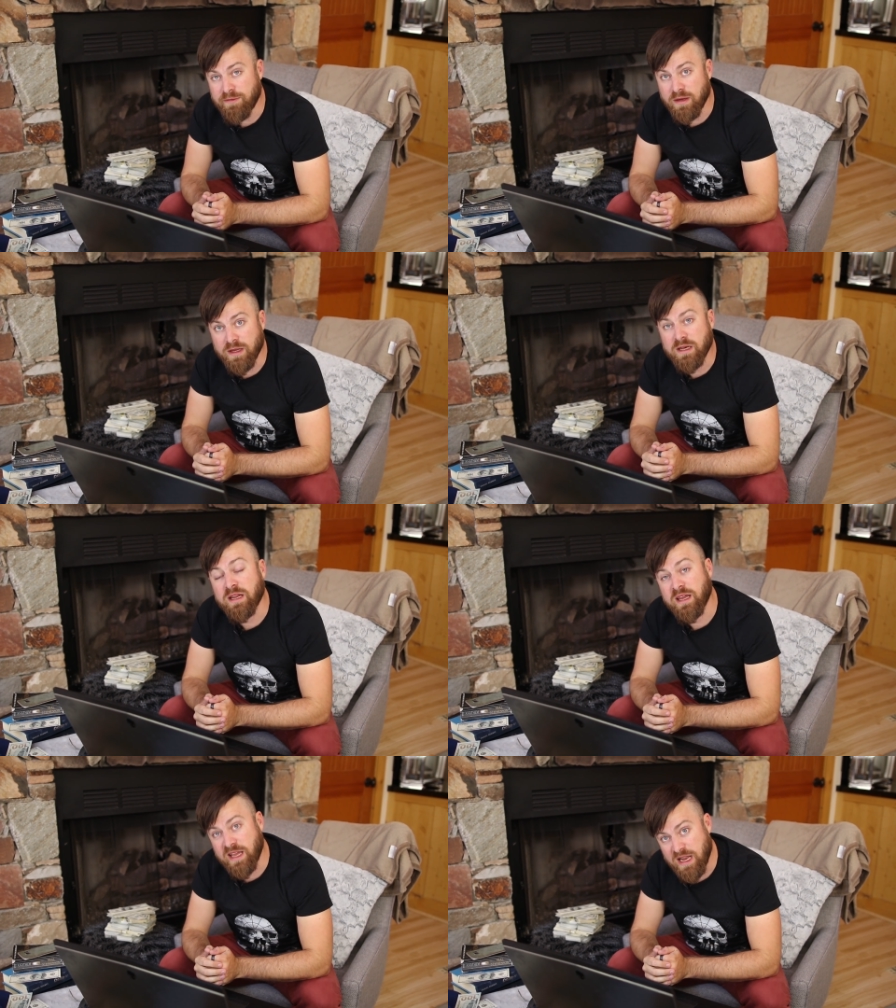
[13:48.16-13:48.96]
affiliate
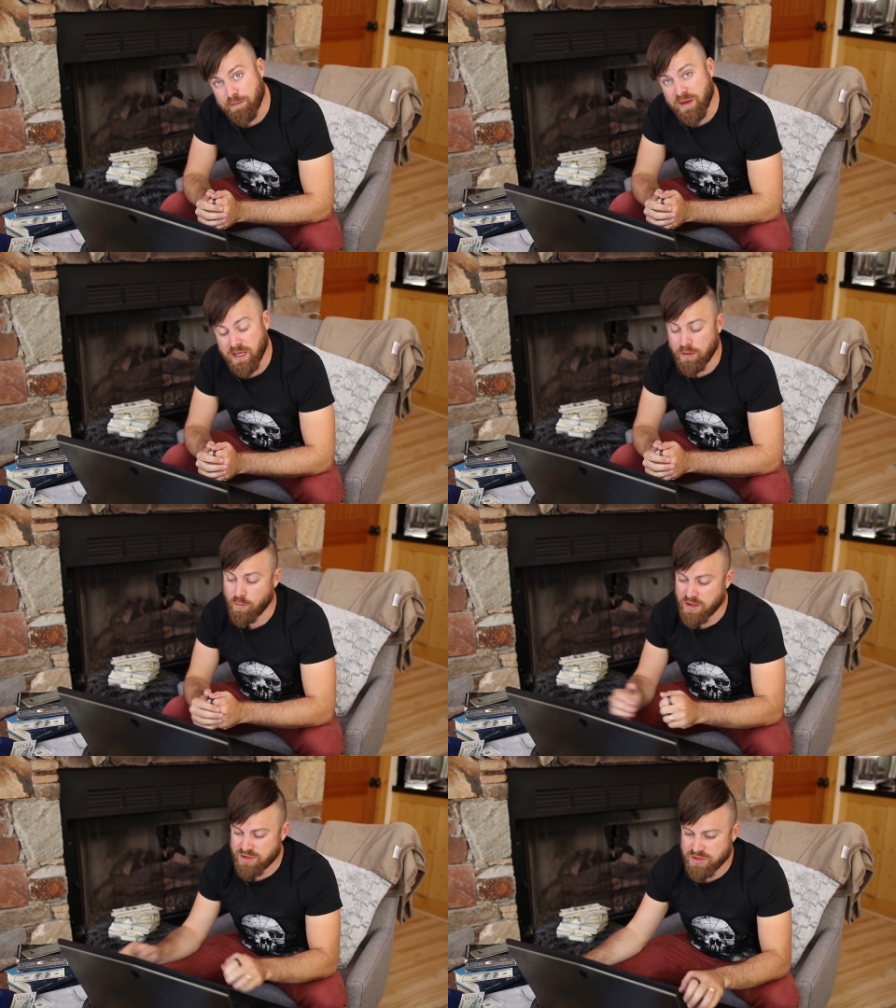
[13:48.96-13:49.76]
can be
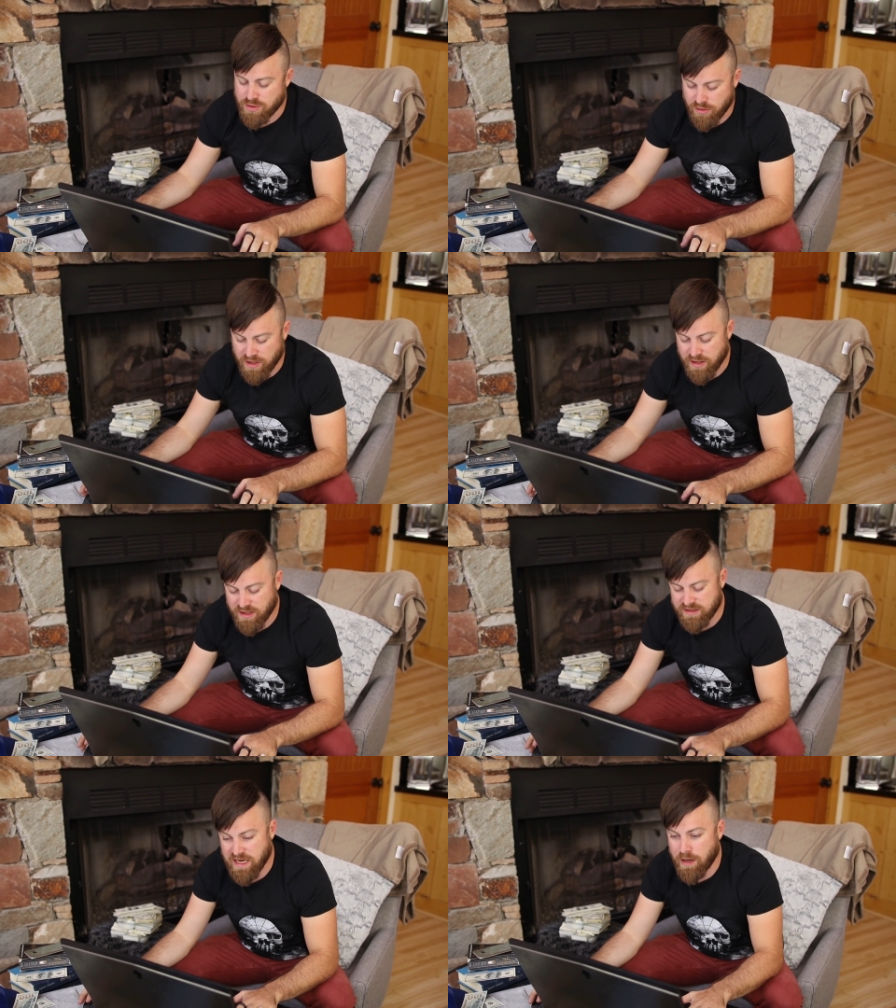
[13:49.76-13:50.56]
once you start getting
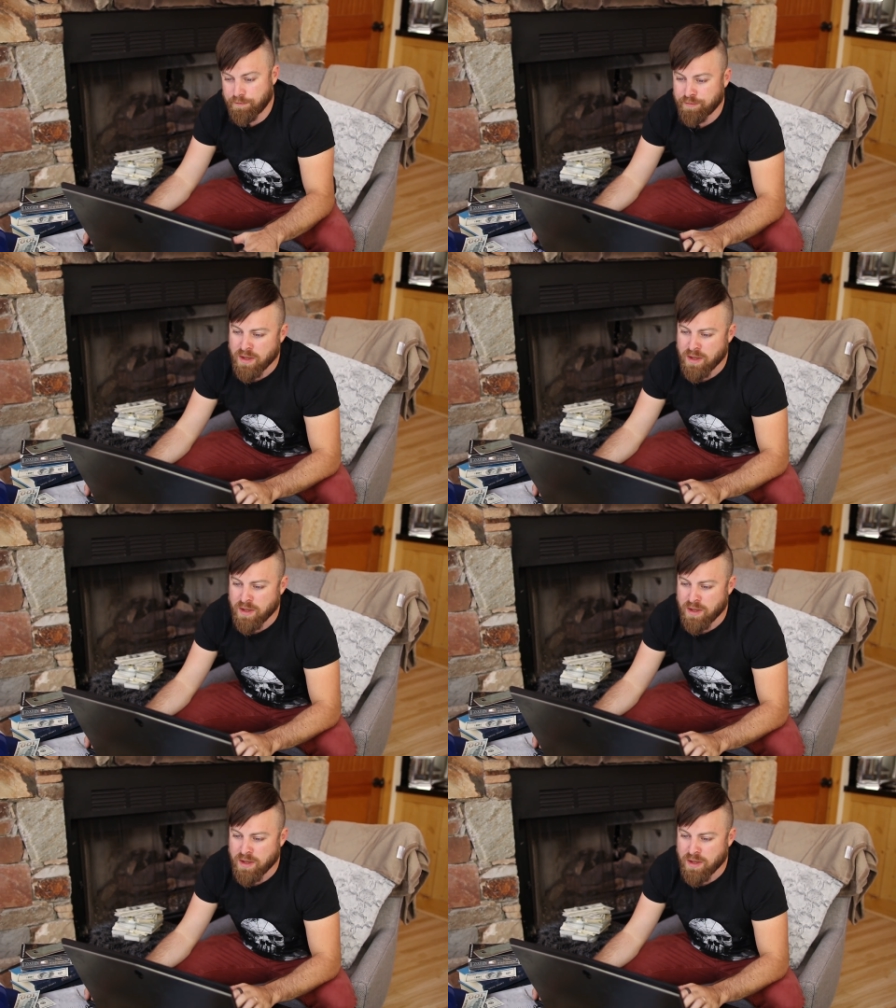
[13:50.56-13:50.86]
it down.